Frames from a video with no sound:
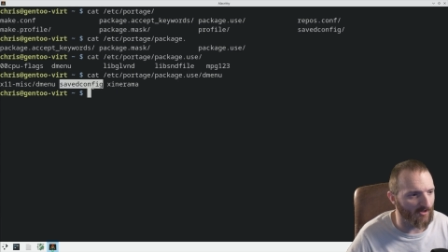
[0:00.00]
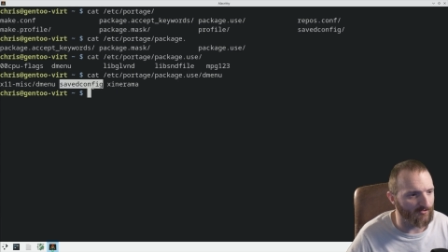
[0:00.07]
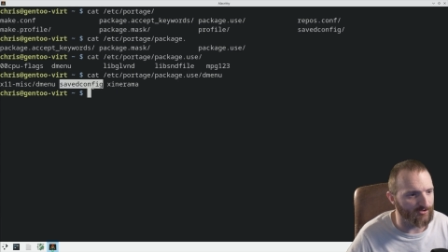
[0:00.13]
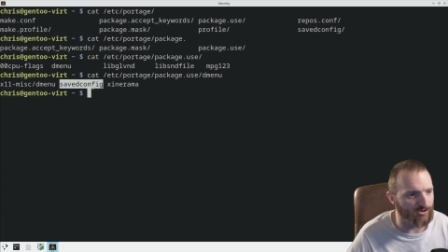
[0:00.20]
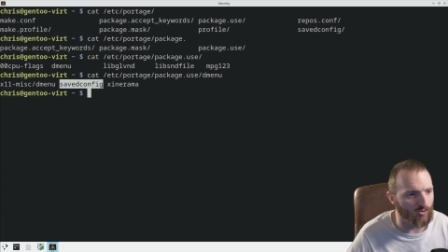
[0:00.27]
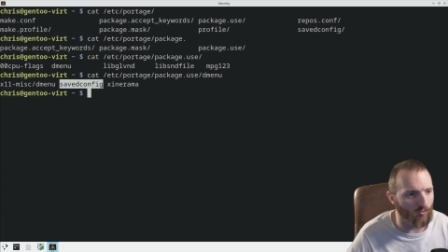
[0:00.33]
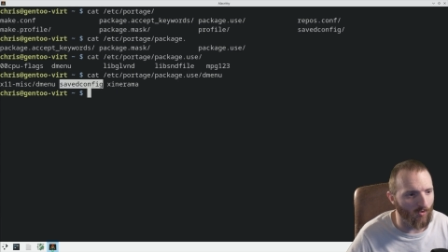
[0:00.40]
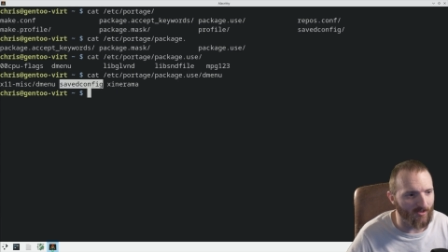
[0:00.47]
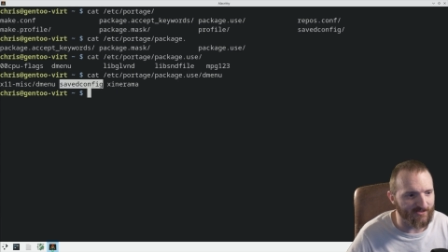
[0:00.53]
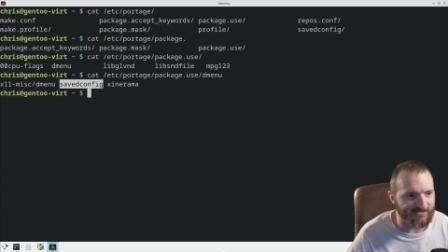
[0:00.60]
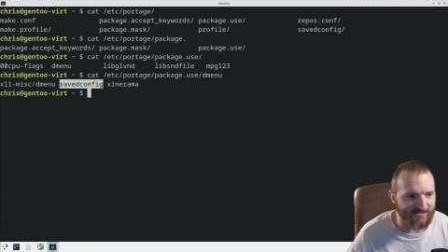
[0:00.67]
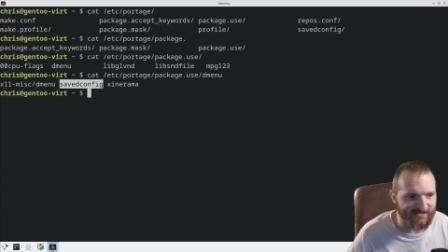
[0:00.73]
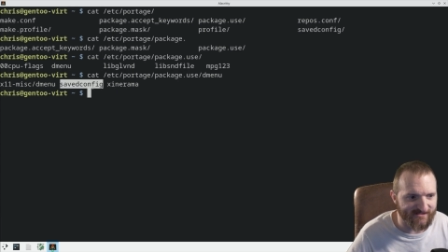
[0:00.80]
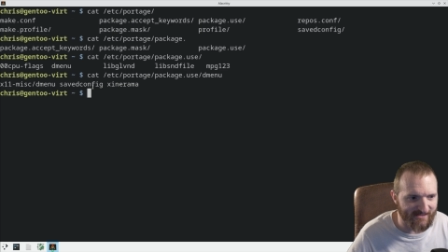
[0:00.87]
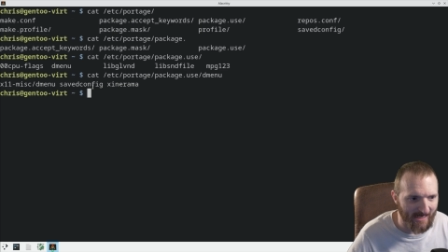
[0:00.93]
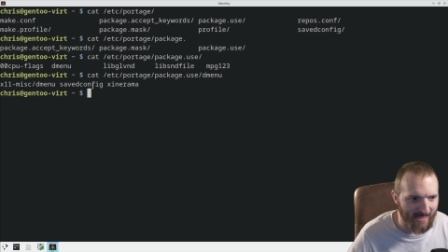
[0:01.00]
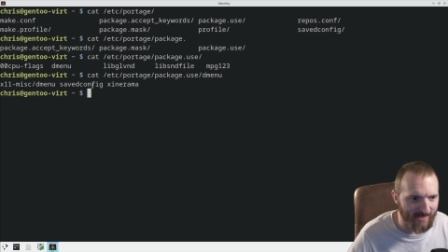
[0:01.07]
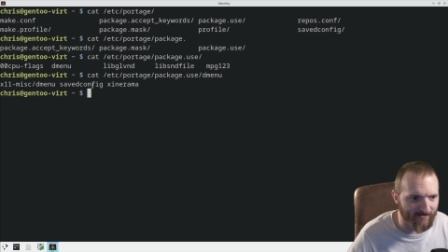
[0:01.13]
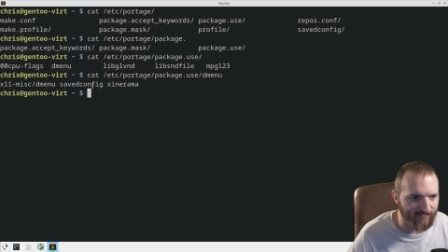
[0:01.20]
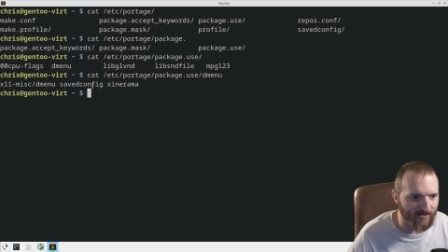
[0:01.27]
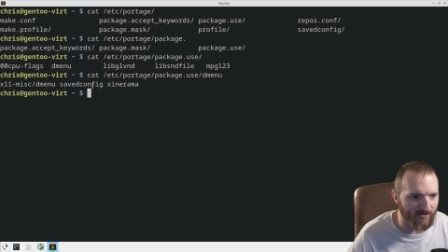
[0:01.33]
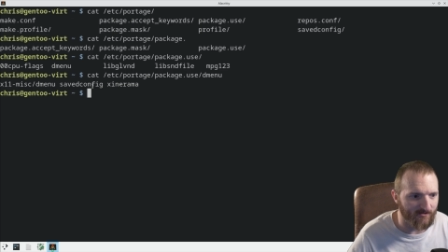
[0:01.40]
You want
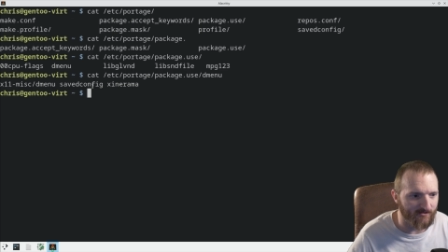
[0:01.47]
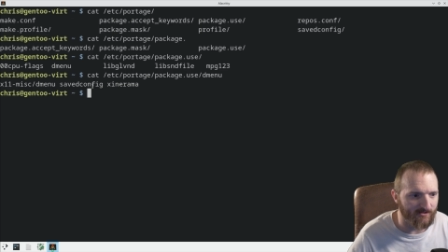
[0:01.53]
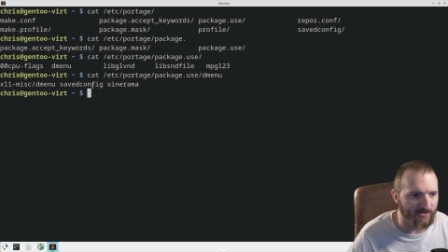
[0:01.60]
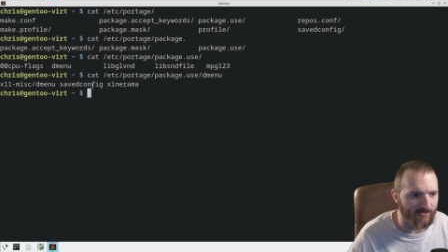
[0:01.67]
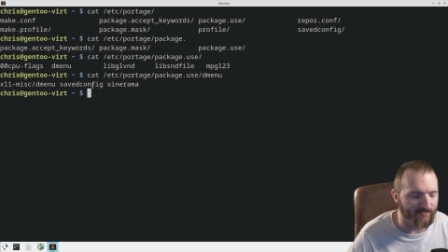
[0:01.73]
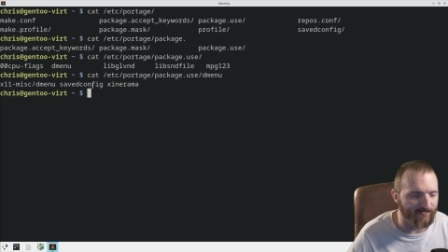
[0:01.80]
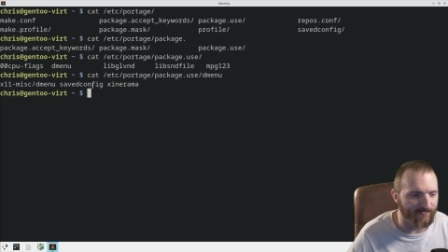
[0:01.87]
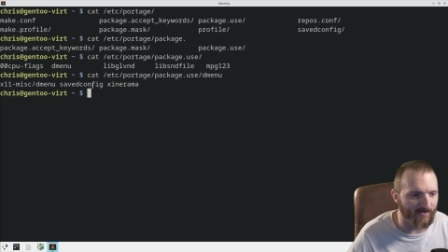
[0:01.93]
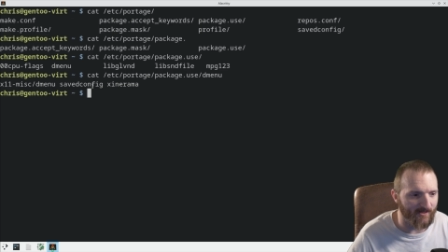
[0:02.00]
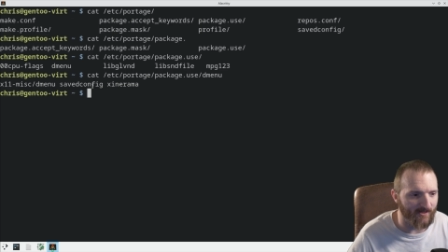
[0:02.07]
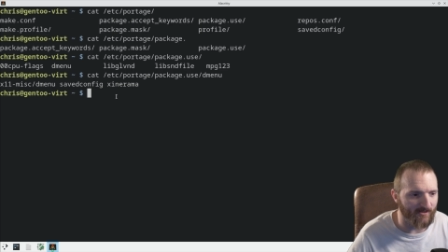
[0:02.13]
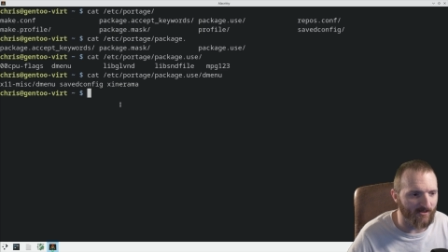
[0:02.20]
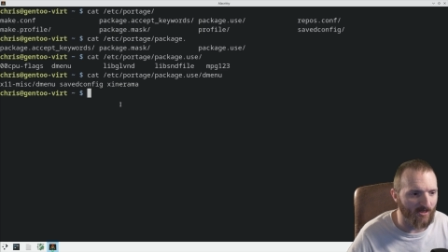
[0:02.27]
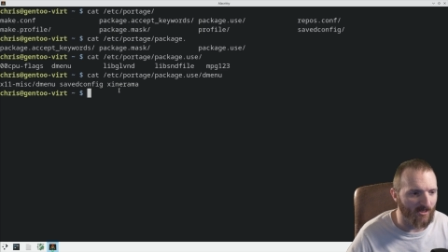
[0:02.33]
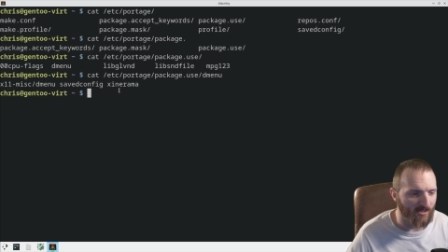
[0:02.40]
saved config.